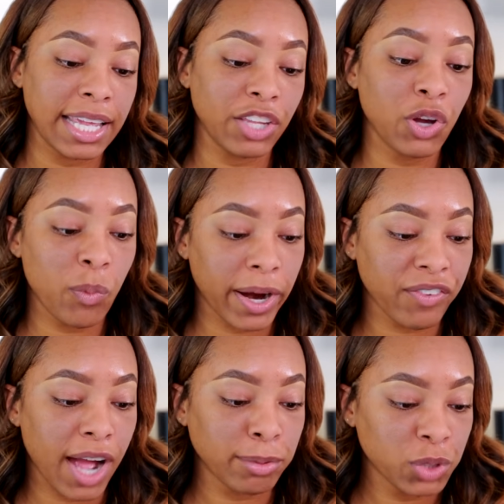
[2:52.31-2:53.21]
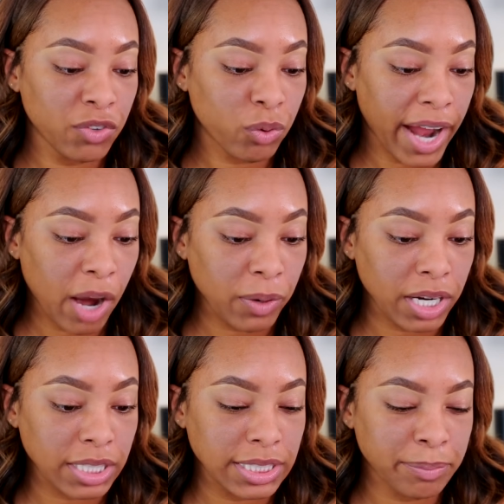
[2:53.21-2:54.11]
that you can wear it for up to twenty-four
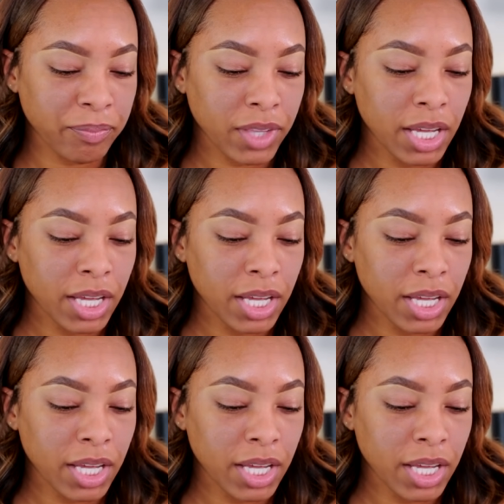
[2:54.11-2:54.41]
hours.